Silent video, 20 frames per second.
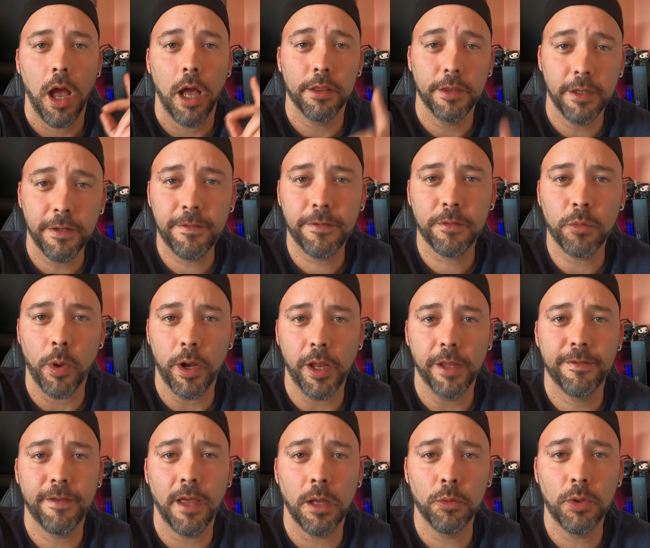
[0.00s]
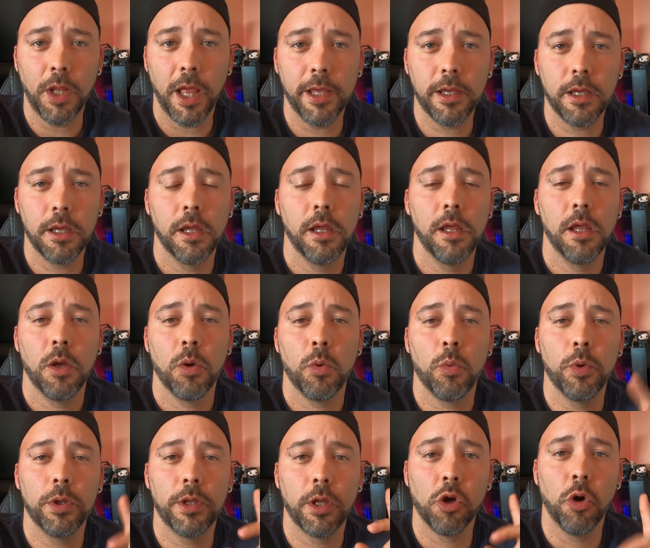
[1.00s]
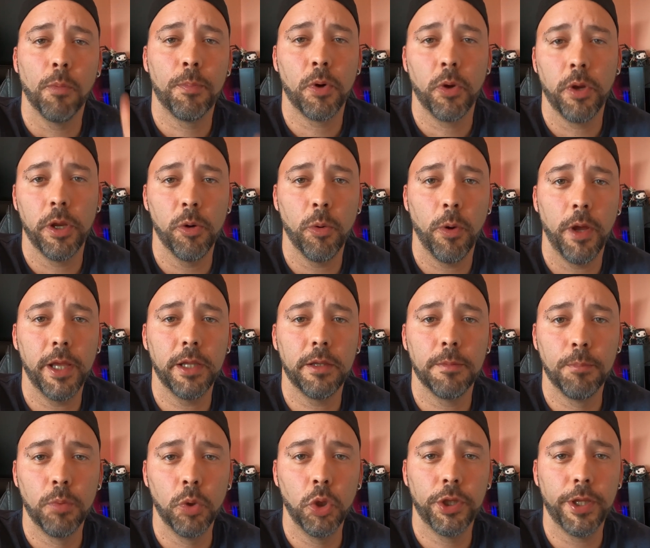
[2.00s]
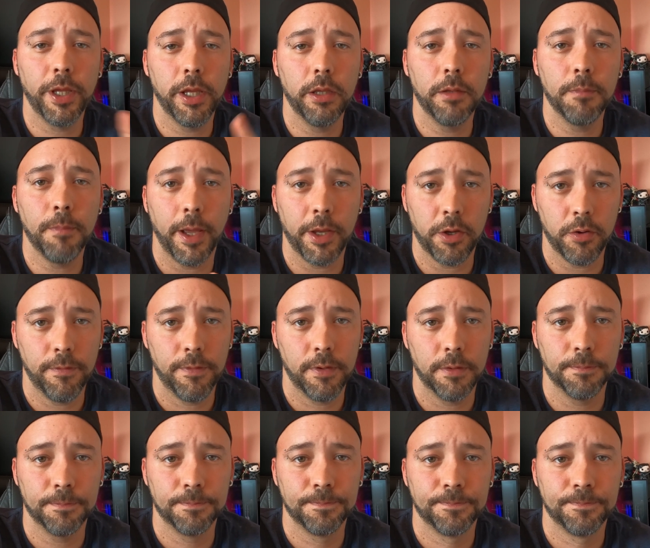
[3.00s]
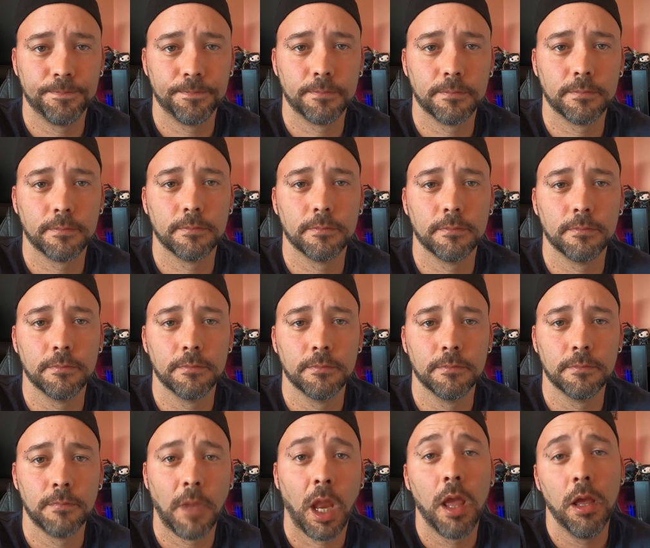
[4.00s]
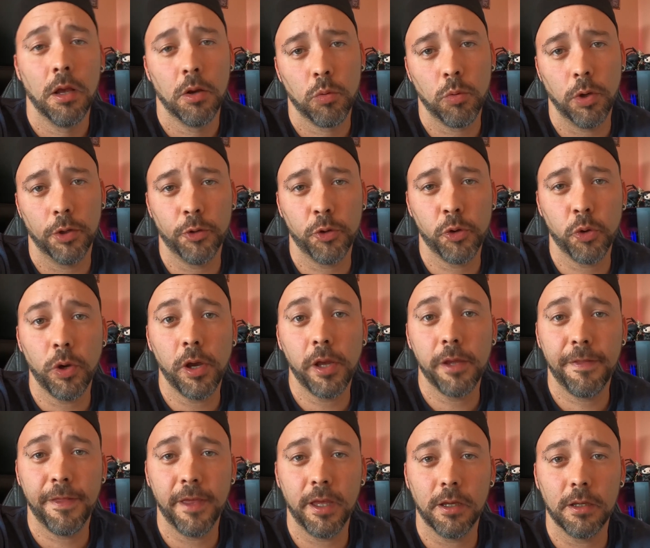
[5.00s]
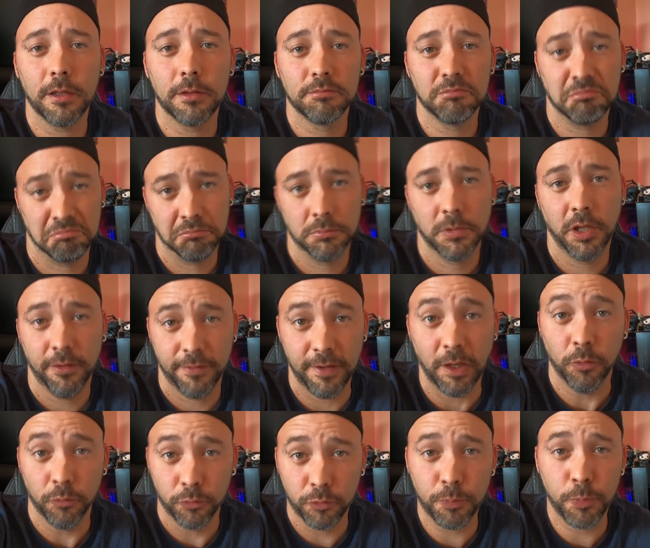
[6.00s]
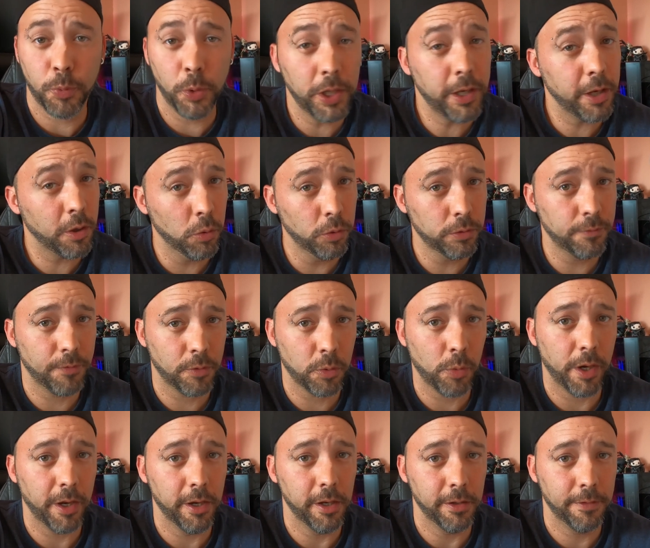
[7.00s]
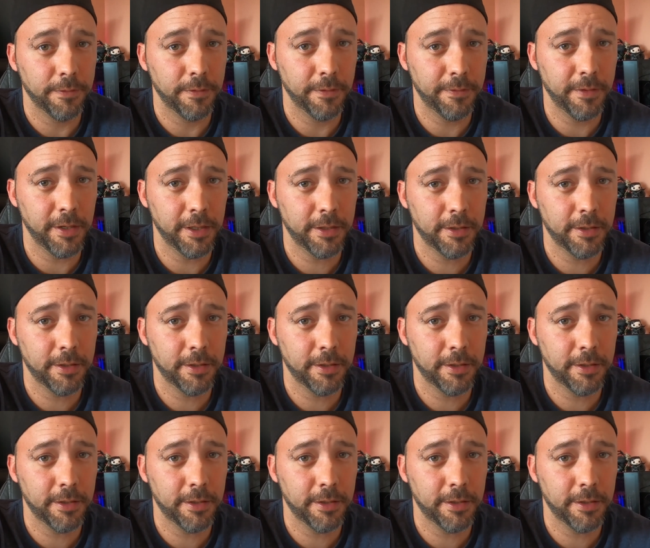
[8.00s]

And this is what I sound like with the GoPro Hero 8 built-in microphone. What do you guys think? Sounds pretty good for what it is, isn't